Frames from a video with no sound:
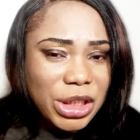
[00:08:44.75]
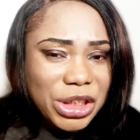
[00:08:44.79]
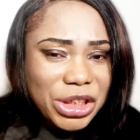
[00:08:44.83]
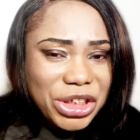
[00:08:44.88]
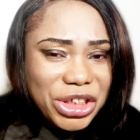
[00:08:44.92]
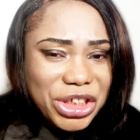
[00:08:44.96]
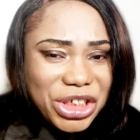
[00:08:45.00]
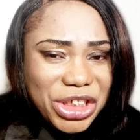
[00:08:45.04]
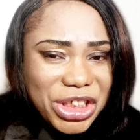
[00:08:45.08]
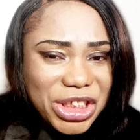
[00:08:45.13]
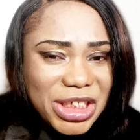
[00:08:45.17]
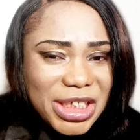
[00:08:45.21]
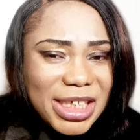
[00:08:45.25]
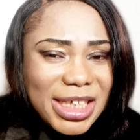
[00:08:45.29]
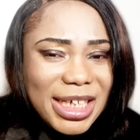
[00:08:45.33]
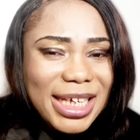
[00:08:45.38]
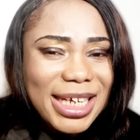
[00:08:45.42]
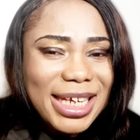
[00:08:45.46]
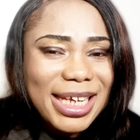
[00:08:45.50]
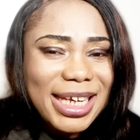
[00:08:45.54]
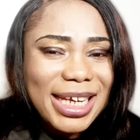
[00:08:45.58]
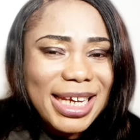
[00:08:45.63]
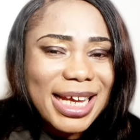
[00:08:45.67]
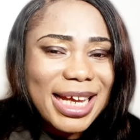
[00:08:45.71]

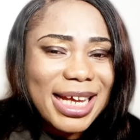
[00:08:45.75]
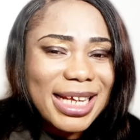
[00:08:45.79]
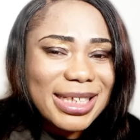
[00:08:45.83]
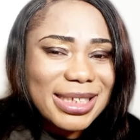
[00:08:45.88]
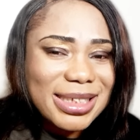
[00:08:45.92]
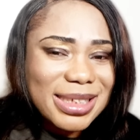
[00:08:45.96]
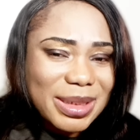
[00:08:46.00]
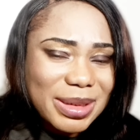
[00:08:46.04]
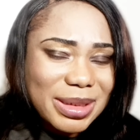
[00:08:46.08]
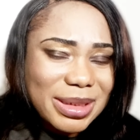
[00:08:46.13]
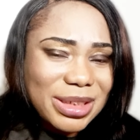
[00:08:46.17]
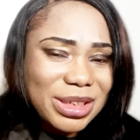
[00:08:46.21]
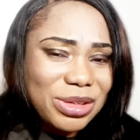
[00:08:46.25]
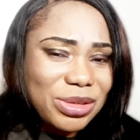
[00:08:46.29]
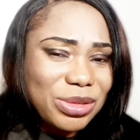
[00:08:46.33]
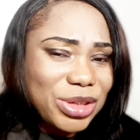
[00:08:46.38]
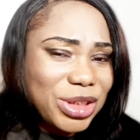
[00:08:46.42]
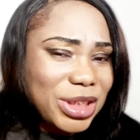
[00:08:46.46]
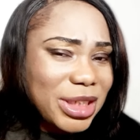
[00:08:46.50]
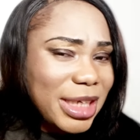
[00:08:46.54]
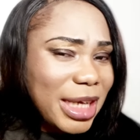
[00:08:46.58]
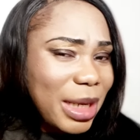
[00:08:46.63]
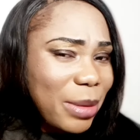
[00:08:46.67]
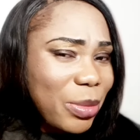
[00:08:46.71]
she has, you know,
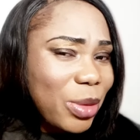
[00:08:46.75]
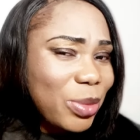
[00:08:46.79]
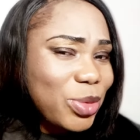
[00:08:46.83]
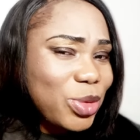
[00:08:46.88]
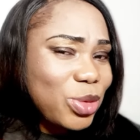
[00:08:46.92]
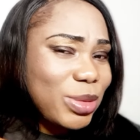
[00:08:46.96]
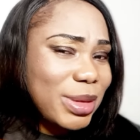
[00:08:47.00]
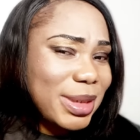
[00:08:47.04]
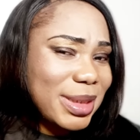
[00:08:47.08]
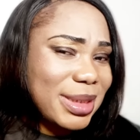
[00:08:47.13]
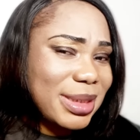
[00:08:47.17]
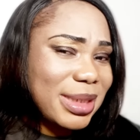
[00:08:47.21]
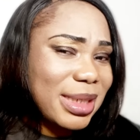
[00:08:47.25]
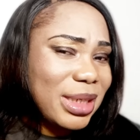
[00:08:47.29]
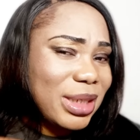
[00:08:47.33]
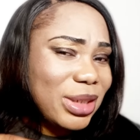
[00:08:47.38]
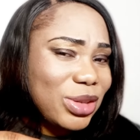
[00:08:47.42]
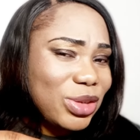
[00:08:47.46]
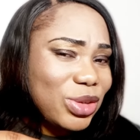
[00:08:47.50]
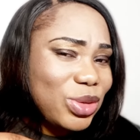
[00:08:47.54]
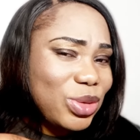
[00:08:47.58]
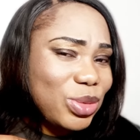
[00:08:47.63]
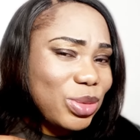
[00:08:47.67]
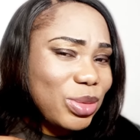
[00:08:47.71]
she came up to a
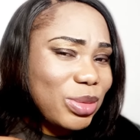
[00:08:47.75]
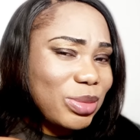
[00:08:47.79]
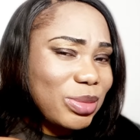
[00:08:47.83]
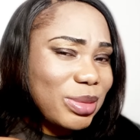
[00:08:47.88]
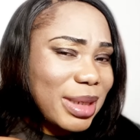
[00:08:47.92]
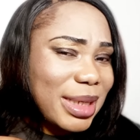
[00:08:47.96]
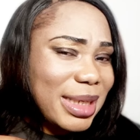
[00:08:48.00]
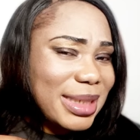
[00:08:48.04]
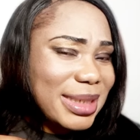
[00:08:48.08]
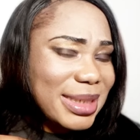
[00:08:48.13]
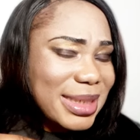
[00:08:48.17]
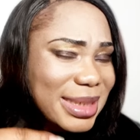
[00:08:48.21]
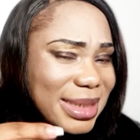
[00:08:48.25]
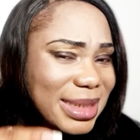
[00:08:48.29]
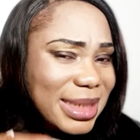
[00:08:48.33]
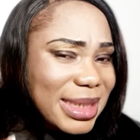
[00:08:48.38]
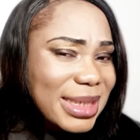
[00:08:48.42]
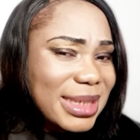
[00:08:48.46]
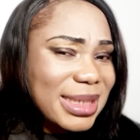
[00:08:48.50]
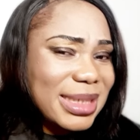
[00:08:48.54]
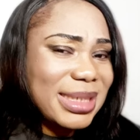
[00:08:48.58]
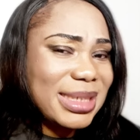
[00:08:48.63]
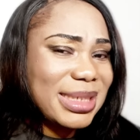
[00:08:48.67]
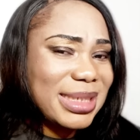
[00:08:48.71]

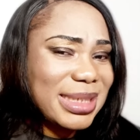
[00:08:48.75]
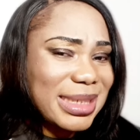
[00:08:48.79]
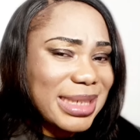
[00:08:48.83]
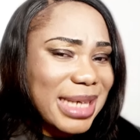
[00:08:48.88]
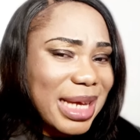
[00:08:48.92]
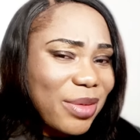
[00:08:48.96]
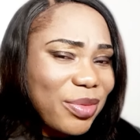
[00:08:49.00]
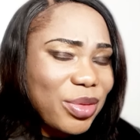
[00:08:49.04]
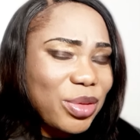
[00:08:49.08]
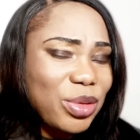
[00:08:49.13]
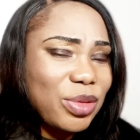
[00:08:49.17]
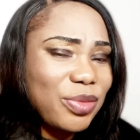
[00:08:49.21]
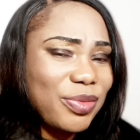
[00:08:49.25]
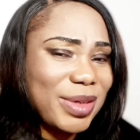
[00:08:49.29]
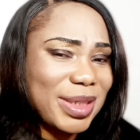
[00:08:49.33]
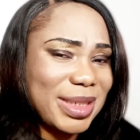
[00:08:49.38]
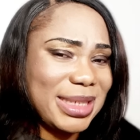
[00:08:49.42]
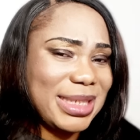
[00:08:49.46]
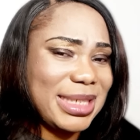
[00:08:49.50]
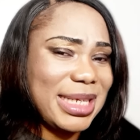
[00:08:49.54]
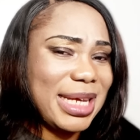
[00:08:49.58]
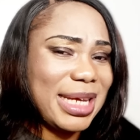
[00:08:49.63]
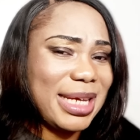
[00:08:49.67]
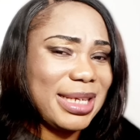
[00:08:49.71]

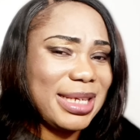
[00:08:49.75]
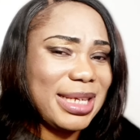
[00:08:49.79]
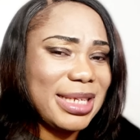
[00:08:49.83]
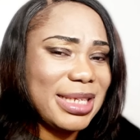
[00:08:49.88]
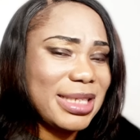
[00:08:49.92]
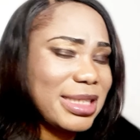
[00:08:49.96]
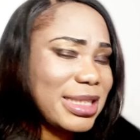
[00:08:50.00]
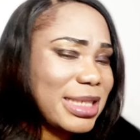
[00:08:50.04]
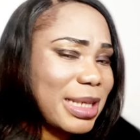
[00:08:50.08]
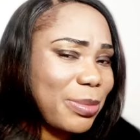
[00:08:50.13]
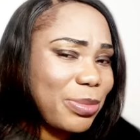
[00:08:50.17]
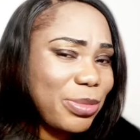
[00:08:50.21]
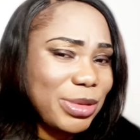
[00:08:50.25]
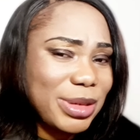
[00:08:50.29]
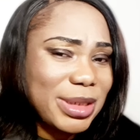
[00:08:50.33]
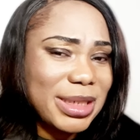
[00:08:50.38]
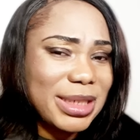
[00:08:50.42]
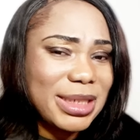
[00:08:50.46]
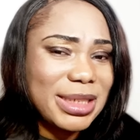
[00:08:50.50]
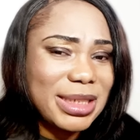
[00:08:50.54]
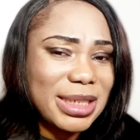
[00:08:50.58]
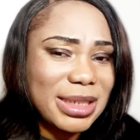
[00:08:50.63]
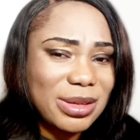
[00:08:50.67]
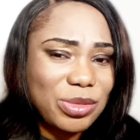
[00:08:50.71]
6/7/10 in
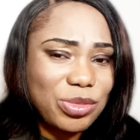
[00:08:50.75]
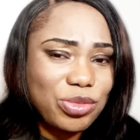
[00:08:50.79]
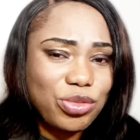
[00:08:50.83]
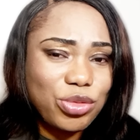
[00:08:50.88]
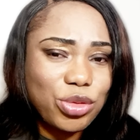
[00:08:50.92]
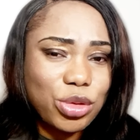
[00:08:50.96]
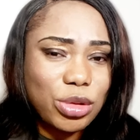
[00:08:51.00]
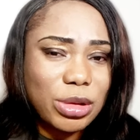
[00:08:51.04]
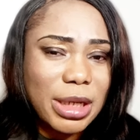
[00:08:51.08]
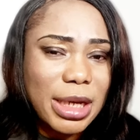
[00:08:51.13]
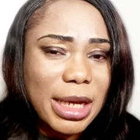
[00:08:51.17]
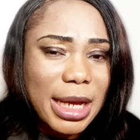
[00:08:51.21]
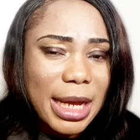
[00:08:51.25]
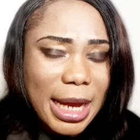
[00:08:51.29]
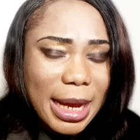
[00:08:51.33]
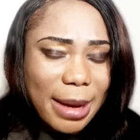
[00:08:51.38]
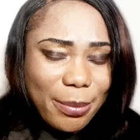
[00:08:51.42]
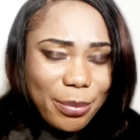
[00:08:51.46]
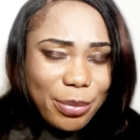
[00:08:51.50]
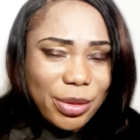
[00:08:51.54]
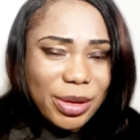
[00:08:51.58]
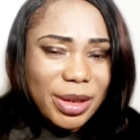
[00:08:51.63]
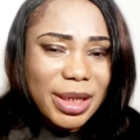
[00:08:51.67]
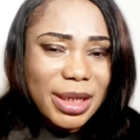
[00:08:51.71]
interpreting that role
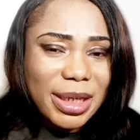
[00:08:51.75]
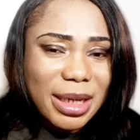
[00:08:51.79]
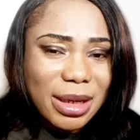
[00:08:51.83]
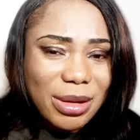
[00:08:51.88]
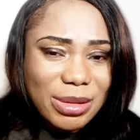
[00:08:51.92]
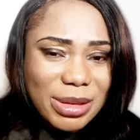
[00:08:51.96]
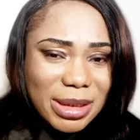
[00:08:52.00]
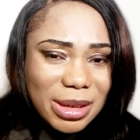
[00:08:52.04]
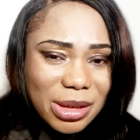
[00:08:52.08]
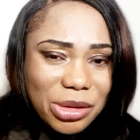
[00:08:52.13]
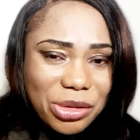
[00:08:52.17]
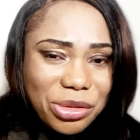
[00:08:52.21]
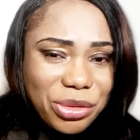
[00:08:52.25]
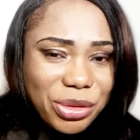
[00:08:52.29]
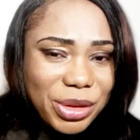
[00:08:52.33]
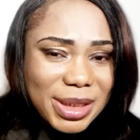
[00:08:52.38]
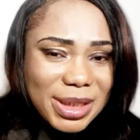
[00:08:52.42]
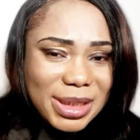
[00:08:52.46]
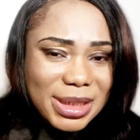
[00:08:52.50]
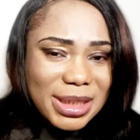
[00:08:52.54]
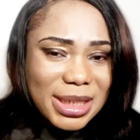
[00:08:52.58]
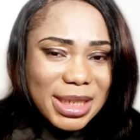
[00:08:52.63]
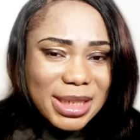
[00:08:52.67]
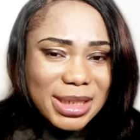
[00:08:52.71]
and bringing out the
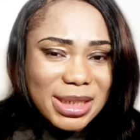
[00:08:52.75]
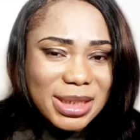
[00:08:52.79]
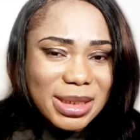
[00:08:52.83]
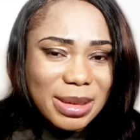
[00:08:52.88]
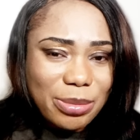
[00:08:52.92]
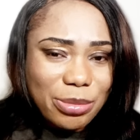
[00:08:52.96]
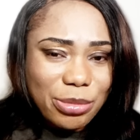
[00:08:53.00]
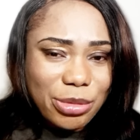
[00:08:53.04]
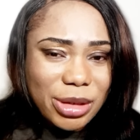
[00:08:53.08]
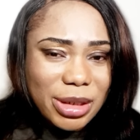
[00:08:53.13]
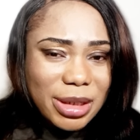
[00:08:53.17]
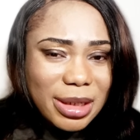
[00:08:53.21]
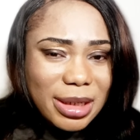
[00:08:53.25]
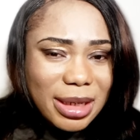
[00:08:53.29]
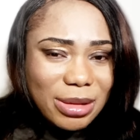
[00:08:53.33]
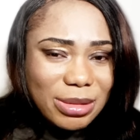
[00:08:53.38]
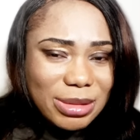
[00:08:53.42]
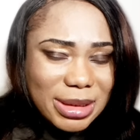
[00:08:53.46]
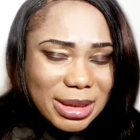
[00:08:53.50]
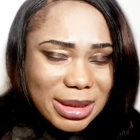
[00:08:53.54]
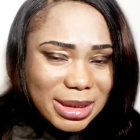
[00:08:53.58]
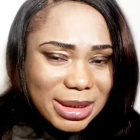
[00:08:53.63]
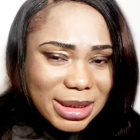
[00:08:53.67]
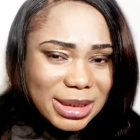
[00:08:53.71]
craziness and bringing
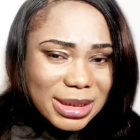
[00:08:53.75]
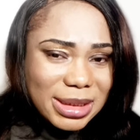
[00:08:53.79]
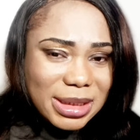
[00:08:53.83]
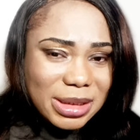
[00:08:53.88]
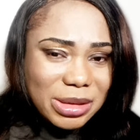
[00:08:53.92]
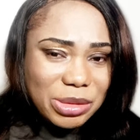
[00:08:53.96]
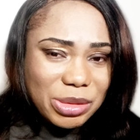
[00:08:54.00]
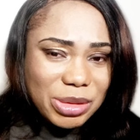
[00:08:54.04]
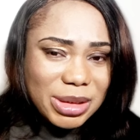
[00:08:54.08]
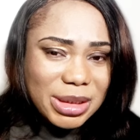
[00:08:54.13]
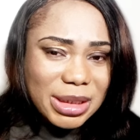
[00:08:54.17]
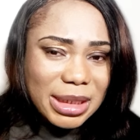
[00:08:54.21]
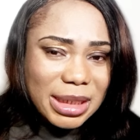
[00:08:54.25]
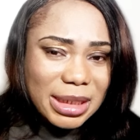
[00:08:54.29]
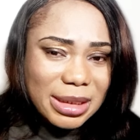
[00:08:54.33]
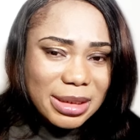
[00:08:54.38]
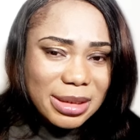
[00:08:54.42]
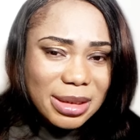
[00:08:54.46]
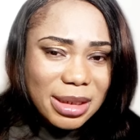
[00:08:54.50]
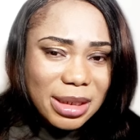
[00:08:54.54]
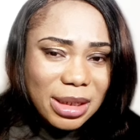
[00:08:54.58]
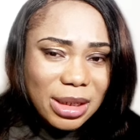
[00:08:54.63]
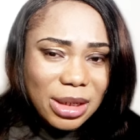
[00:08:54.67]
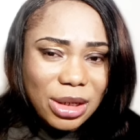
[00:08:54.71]
out the nitty-gritty
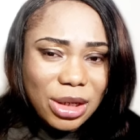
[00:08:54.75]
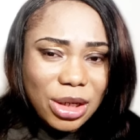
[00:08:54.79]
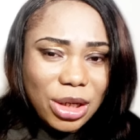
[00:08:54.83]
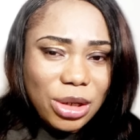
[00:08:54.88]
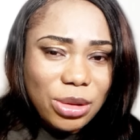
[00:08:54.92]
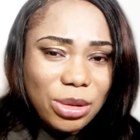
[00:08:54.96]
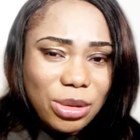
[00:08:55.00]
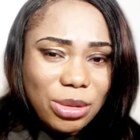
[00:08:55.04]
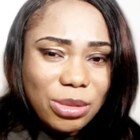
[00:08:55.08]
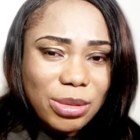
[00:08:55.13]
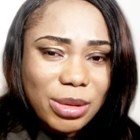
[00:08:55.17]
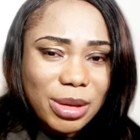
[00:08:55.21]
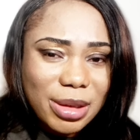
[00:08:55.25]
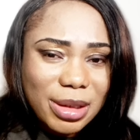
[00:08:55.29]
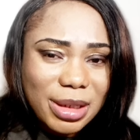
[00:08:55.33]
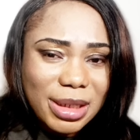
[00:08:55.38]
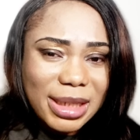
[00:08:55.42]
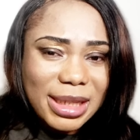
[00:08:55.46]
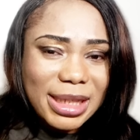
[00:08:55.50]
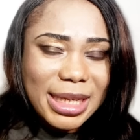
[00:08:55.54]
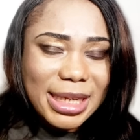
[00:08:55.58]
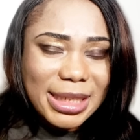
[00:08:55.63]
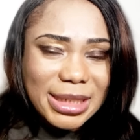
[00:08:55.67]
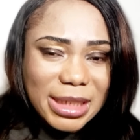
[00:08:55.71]
and, you know,
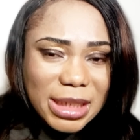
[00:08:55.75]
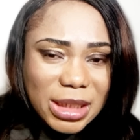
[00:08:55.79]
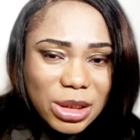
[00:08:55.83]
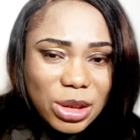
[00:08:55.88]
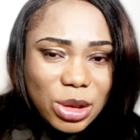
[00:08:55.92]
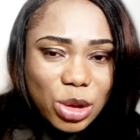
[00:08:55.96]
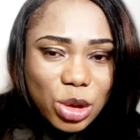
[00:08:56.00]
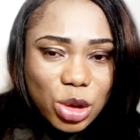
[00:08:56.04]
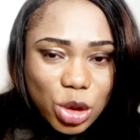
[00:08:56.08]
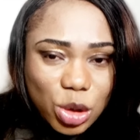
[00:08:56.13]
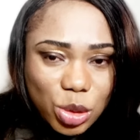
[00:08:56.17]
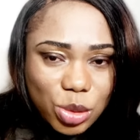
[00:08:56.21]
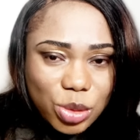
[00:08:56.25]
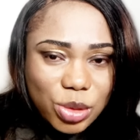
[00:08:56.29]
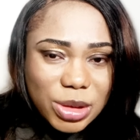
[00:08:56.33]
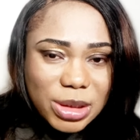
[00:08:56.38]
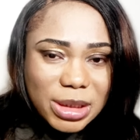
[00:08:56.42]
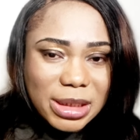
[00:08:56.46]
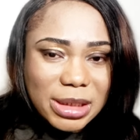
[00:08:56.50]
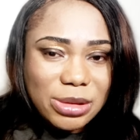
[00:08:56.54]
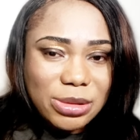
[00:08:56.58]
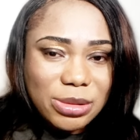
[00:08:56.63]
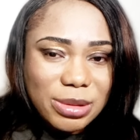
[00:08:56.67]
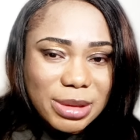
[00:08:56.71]
letting loose,
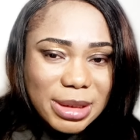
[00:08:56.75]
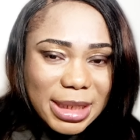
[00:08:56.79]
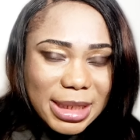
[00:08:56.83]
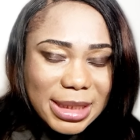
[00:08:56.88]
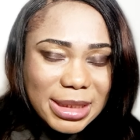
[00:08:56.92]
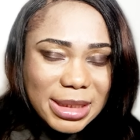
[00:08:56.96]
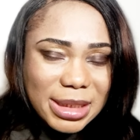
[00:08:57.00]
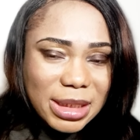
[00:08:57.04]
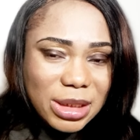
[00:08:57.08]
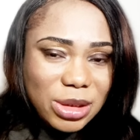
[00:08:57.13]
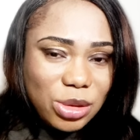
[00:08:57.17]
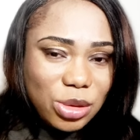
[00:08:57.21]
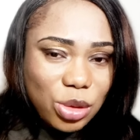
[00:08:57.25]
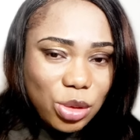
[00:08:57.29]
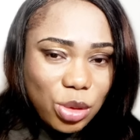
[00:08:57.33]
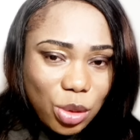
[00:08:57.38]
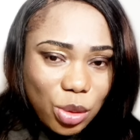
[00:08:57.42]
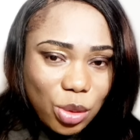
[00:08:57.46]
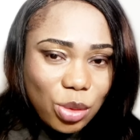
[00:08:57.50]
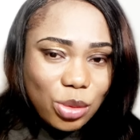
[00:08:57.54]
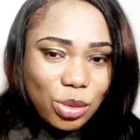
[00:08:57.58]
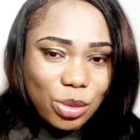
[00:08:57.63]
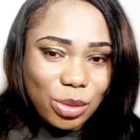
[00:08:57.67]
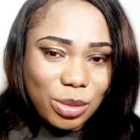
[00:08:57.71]
you know, letting
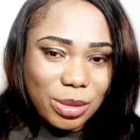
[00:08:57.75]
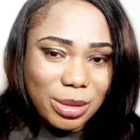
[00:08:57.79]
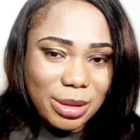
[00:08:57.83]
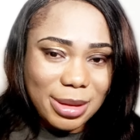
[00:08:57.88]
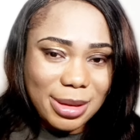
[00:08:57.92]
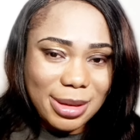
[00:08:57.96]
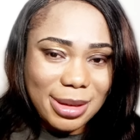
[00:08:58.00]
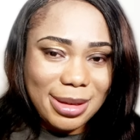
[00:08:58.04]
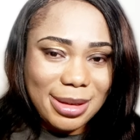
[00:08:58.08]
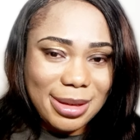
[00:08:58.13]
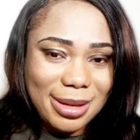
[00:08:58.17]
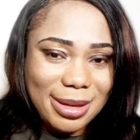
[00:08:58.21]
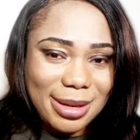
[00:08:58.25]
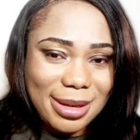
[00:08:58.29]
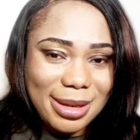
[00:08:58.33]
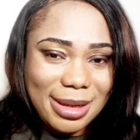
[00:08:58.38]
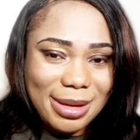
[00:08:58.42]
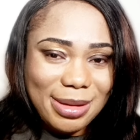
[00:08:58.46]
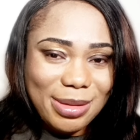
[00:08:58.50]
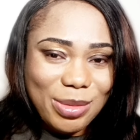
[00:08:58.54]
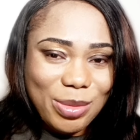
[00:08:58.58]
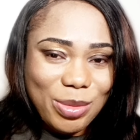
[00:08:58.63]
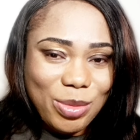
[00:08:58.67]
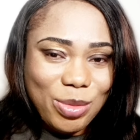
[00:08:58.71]
go
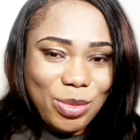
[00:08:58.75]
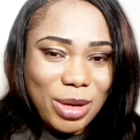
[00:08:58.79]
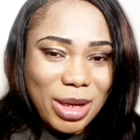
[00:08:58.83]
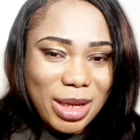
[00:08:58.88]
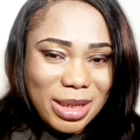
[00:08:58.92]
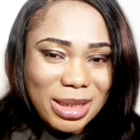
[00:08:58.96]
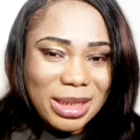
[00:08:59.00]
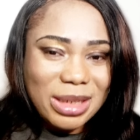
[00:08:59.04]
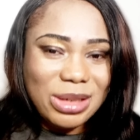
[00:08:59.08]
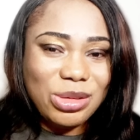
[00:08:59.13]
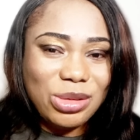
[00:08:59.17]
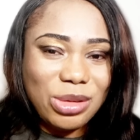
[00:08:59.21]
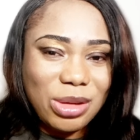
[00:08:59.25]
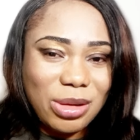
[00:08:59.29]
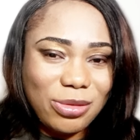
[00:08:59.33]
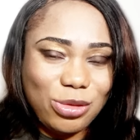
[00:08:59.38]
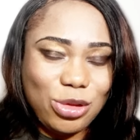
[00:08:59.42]
well enough